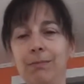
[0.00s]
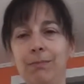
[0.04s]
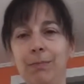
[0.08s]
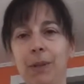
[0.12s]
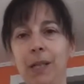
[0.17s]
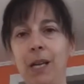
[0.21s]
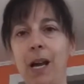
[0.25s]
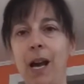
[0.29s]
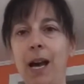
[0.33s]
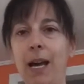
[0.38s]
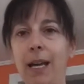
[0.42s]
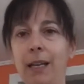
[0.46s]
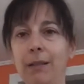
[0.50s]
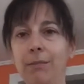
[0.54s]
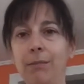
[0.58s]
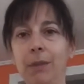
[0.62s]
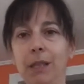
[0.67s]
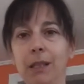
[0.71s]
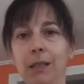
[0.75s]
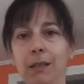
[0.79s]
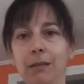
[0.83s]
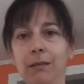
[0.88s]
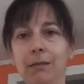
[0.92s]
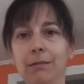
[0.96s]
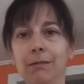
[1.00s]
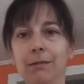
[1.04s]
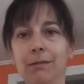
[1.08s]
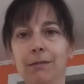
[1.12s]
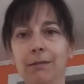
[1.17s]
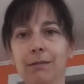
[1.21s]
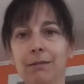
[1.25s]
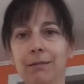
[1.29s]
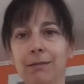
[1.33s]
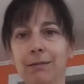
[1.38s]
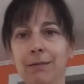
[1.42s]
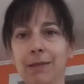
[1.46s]
behind me,
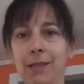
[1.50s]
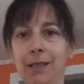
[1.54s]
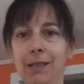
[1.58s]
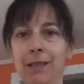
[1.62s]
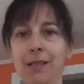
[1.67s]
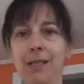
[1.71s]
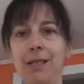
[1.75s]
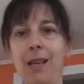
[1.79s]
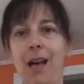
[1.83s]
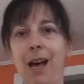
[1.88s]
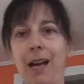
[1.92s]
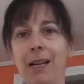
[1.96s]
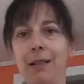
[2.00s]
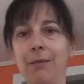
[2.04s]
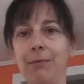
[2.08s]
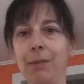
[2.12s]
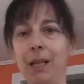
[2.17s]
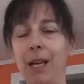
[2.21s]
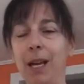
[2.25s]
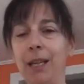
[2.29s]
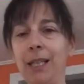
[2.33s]
to the side of me.